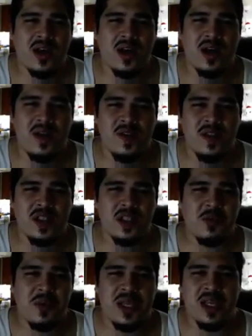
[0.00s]
this
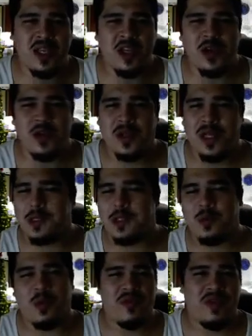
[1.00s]
would be, you know, like to
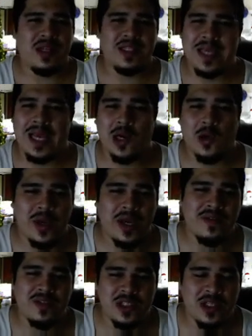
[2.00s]
prevent tidal
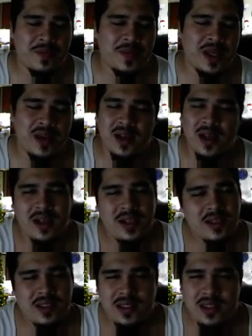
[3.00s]
waves or something.
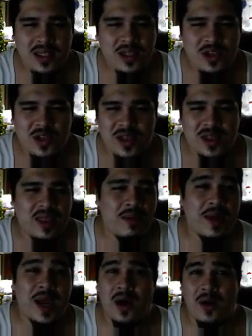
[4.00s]
You can theme
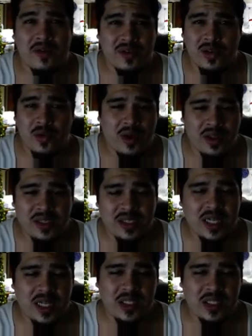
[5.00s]
it however you want. There's lots of